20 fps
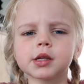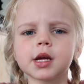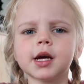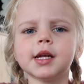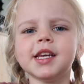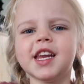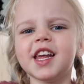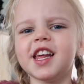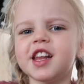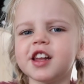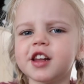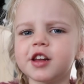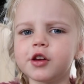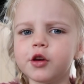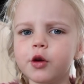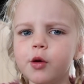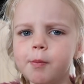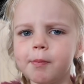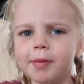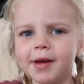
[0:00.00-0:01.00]
But I need a
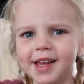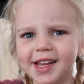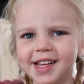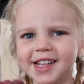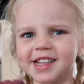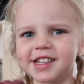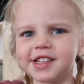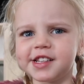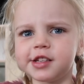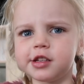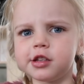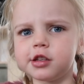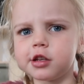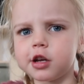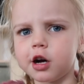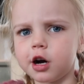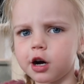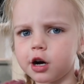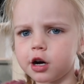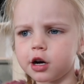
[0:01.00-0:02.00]
new
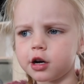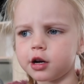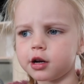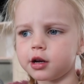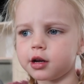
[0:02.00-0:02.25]
pizza.